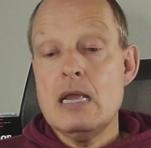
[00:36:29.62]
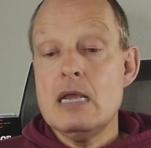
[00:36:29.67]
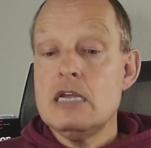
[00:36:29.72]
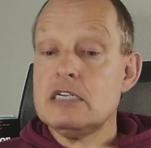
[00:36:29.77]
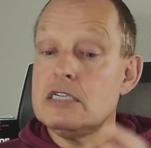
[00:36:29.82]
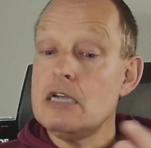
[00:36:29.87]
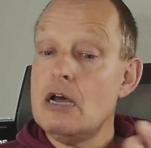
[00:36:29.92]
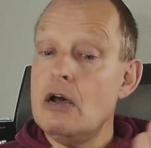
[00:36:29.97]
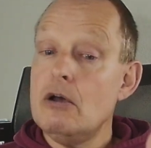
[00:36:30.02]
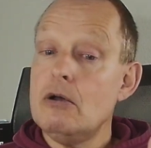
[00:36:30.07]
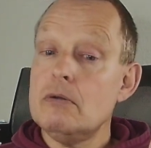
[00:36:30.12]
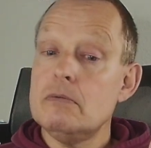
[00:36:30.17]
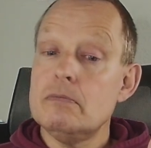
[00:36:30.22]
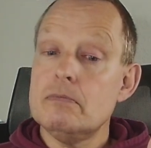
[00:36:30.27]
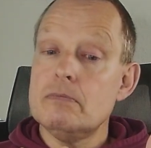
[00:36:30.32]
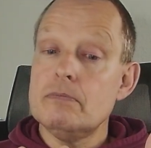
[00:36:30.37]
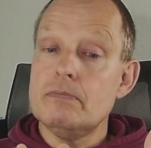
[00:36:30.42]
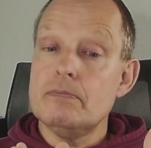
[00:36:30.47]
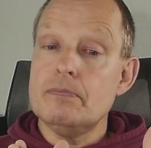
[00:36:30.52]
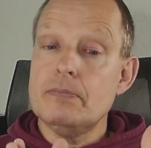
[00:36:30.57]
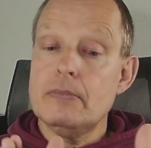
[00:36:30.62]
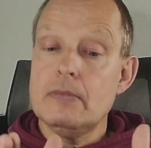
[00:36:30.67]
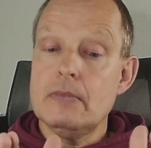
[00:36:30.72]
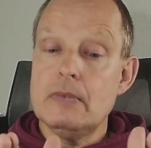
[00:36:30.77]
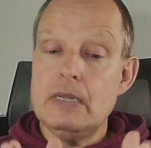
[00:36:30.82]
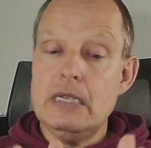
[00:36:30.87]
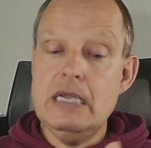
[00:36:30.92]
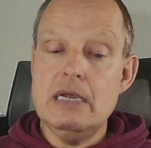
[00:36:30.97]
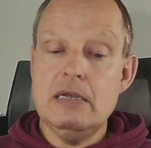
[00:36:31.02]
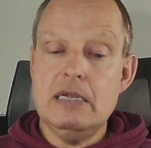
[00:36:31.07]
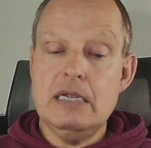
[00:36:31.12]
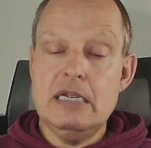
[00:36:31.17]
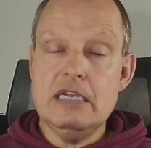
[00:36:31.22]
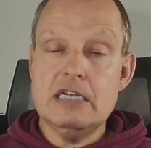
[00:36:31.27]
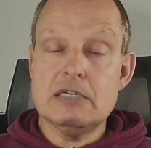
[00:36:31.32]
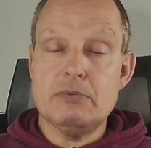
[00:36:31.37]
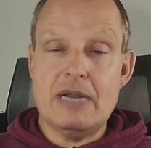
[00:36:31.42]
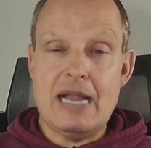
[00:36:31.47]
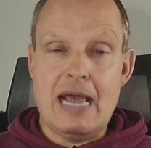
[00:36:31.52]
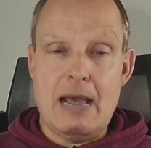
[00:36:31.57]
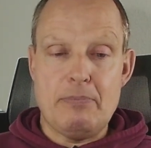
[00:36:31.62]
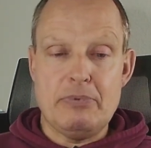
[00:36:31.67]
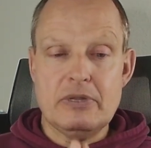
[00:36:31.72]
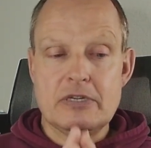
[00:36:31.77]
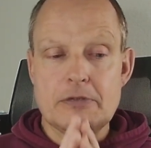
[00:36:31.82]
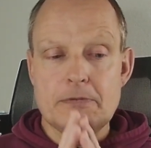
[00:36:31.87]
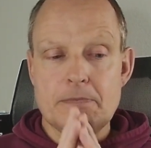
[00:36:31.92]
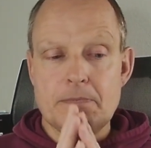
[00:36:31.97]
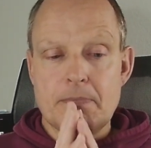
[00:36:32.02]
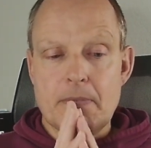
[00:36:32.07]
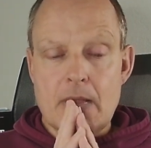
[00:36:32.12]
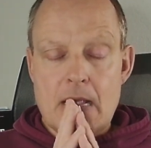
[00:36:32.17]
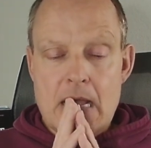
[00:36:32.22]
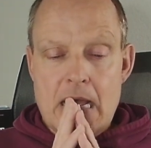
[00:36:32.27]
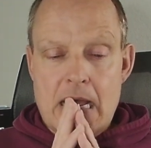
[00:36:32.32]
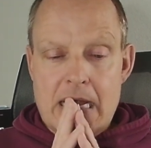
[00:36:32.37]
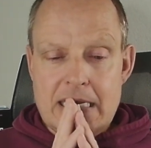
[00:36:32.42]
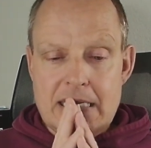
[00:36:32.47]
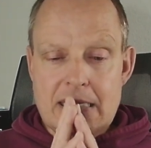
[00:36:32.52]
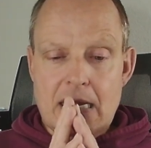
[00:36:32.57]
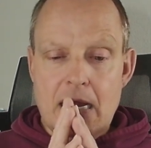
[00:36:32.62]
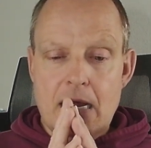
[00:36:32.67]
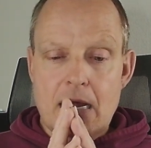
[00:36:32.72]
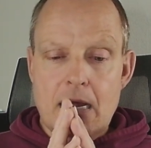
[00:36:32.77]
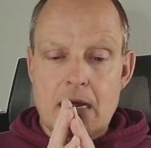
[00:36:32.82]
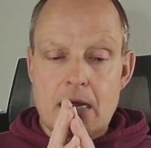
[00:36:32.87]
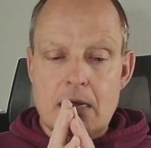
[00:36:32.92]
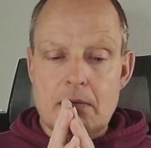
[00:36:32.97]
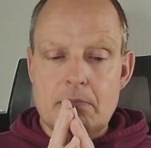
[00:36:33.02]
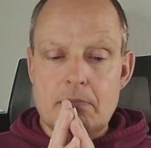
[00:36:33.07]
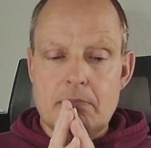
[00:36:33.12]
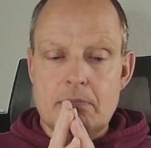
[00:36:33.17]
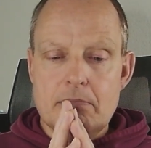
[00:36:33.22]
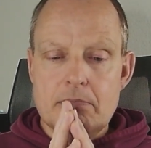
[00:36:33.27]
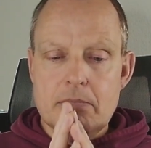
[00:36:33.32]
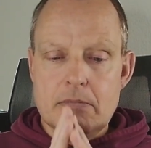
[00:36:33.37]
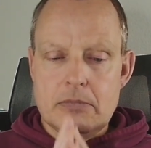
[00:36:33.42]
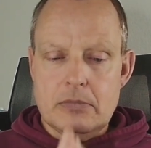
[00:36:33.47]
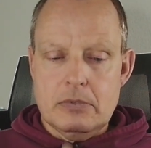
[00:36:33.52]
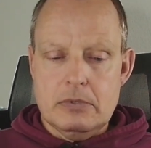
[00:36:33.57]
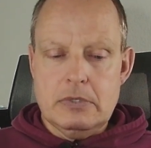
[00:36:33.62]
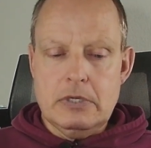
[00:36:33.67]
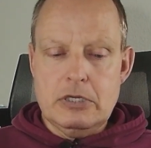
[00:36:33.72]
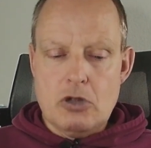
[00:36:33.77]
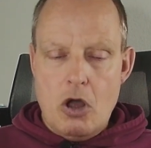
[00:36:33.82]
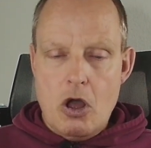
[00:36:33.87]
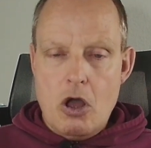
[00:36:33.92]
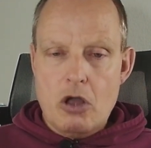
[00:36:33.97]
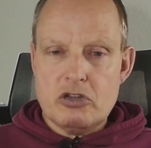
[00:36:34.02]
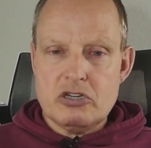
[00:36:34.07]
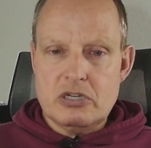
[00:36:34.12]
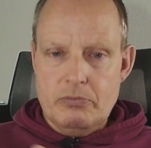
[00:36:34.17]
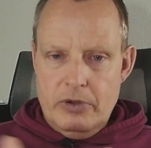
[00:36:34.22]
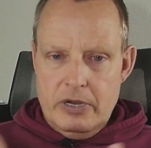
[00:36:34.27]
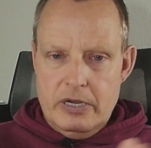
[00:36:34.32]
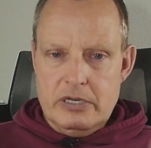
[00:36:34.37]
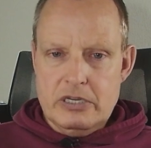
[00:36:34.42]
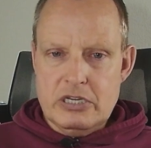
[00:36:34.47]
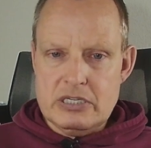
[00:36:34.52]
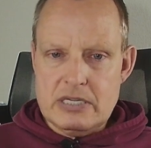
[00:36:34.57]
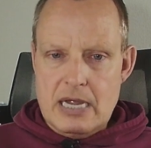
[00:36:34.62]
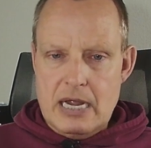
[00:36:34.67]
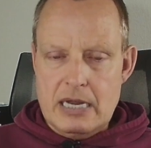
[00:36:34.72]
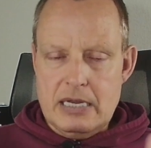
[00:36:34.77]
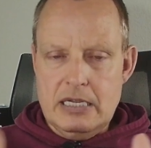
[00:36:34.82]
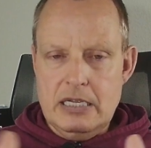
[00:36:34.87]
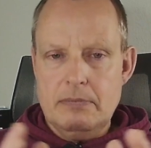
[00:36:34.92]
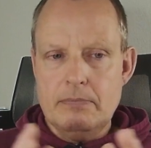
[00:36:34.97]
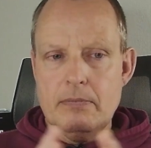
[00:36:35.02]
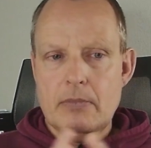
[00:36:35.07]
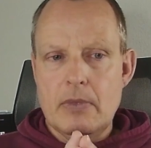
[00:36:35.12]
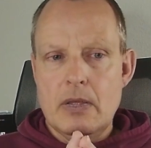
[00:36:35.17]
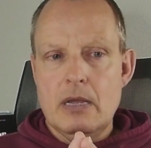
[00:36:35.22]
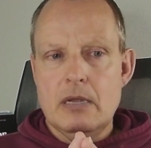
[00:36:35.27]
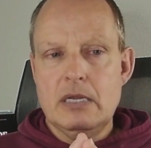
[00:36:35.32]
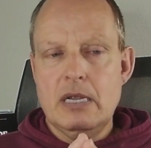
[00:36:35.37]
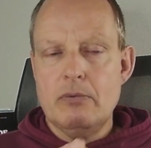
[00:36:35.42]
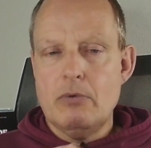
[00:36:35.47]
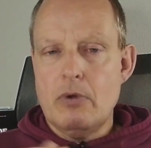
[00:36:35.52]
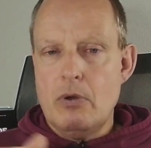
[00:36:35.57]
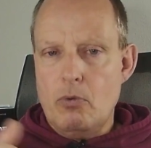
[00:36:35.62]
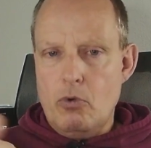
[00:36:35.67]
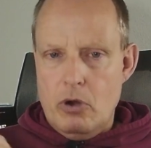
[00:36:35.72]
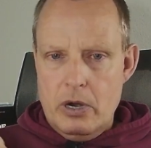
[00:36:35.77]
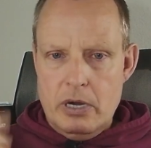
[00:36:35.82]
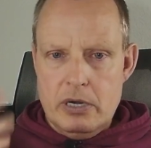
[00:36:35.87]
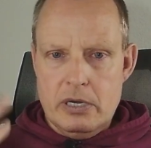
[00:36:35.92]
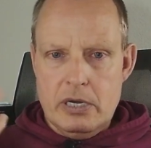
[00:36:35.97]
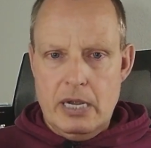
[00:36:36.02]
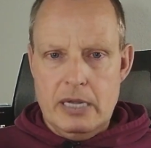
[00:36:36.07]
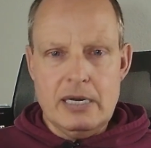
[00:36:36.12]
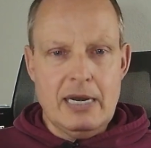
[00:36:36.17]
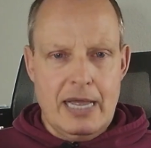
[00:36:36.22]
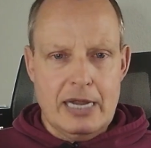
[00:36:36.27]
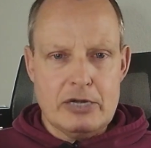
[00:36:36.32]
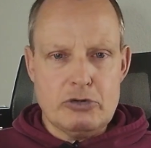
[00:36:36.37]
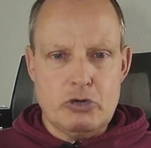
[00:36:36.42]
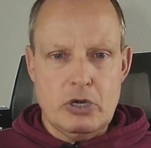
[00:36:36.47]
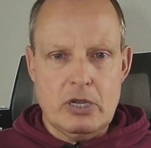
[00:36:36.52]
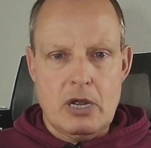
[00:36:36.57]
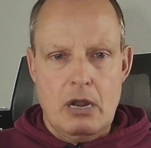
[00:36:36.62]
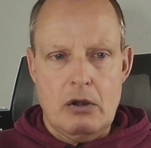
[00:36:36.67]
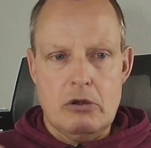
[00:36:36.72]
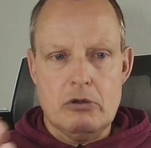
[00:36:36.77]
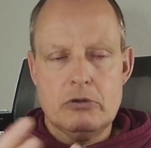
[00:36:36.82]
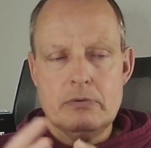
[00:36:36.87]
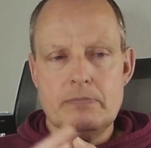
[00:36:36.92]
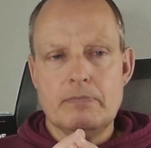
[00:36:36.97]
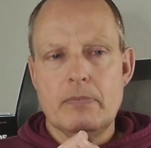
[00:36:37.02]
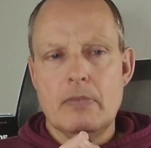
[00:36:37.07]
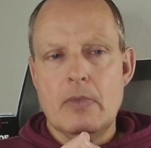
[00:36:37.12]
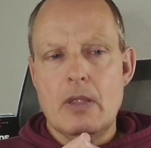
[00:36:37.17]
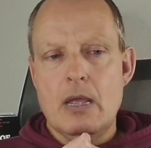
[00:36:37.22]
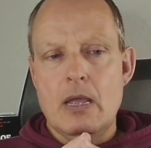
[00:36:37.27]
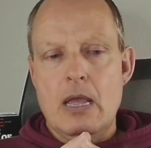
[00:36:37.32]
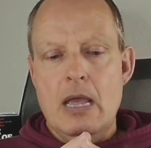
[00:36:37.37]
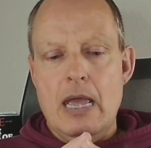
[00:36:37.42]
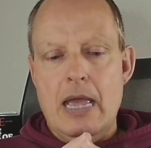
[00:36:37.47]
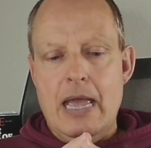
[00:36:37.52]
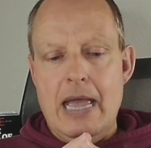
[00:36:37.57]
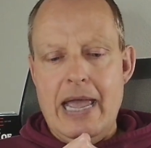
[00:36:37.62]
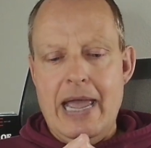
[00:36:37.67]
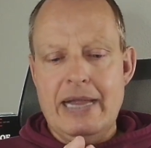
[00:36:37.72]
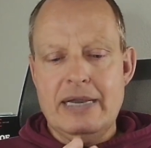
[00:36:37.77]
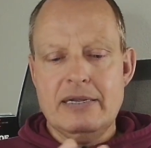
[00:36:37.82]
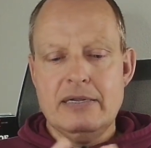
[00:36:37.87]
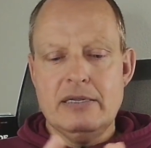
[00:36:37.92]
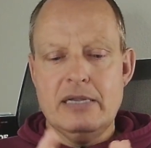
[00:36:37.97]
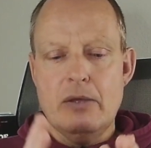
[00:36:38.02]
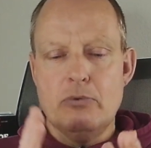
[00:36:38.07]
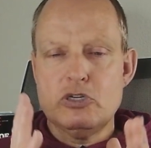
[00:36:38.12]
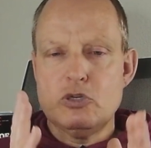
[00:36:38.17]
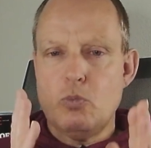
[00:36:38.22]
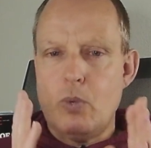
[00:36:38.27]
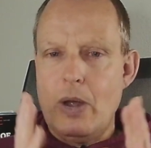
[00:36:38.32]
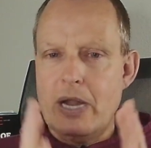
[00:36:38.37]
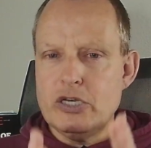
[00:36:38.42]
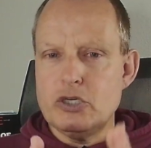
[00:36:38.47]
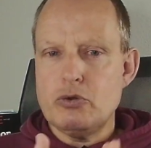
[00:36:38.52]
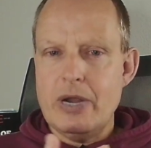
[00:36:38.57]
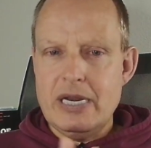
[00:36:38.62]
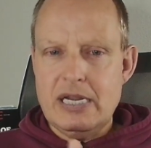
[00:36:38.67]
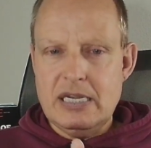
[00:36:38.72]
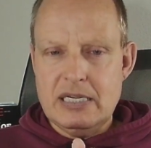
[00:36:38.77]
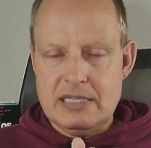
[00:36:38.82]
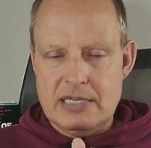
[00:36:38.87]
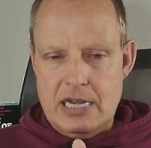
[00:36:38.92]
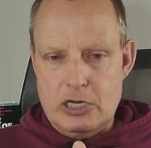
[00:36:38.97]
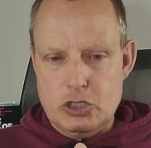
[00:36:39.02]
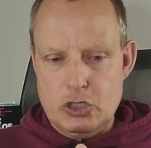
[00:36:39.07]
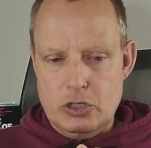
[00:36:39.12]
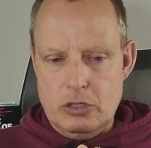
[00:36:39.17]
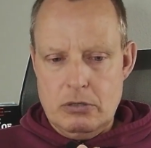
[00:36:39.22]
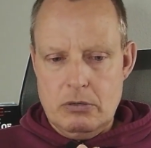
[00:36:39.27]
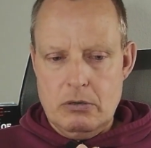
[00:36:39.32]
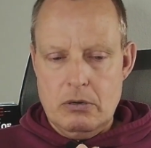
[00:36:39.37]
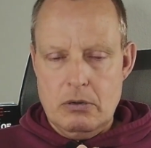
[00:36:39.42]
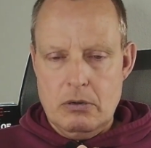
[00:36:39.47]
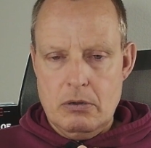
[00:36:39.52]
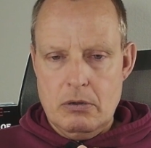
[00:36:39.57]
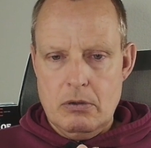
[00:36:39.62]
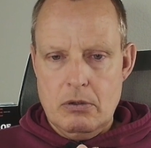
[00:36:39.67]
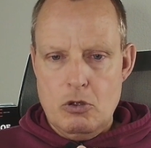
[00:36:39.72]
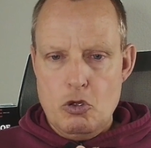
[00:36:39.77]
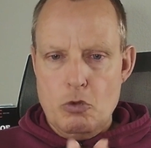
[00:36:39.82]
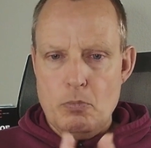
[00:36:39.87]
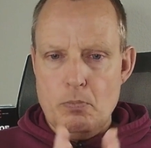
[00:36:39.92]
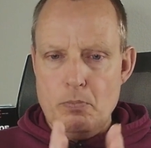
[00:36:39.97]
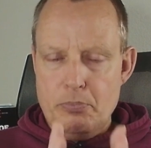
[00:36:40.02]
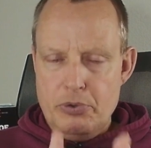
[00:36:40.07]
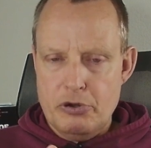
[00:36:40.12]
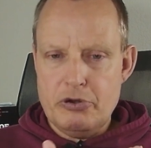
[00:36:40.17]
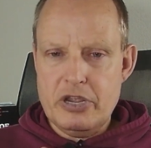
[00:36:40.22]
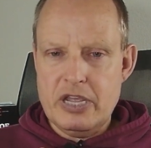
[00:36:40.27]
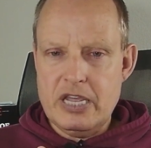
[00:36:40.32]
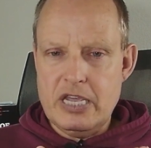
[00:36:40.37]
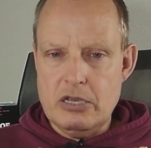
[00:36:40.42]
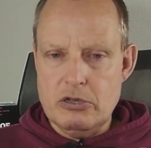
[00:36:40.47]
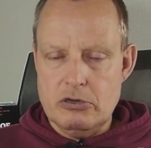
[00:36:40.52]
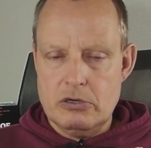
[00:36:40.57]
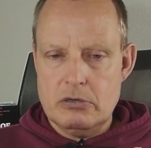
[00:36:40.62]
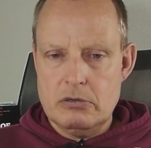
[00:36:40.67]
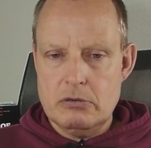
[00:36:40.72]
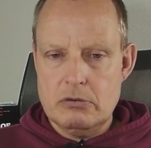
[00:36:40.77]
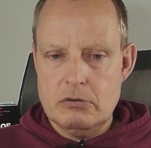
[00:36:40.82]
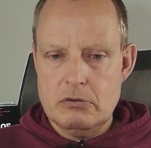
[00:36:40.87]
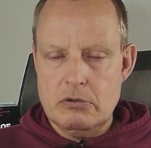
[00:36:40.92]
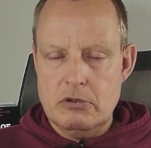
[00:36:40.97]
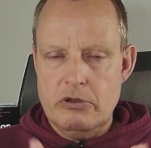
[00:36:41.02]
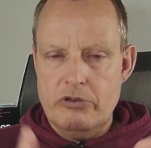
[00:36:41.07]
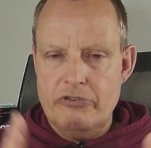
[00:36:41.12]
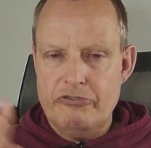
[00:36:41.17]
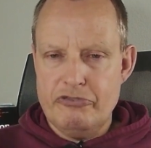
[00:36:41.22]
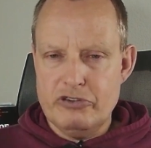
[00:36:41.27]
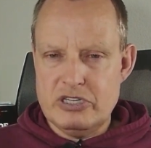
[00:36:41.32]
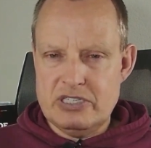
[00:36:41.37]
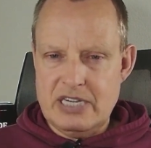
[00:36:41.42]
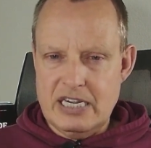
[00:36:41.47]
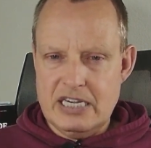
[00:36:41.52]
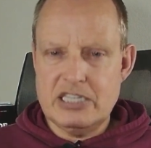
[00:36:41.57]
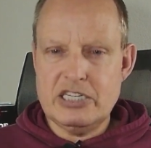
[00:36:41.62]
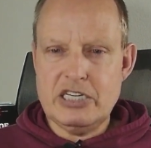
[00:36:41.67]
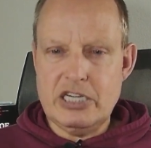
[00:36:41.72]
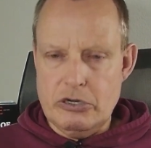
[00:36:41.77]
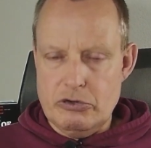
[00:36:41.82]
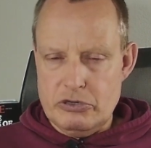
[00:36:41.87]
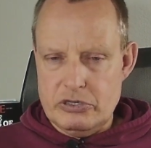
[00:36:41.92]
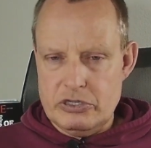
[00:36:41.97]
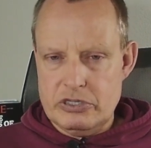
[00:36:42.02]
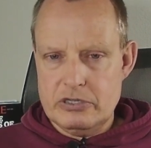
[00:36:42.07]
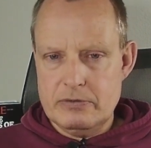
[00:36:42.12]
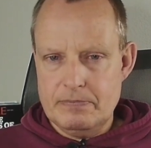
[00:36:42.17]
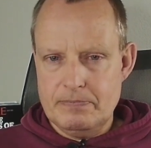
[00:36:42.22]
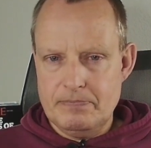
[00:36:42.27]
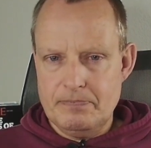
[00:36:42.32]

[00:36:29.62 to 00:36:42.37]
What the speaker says: So here's what happened. The dogs that were in the study, they were wore an electric collar, and there was 1 training session per year for 6 years.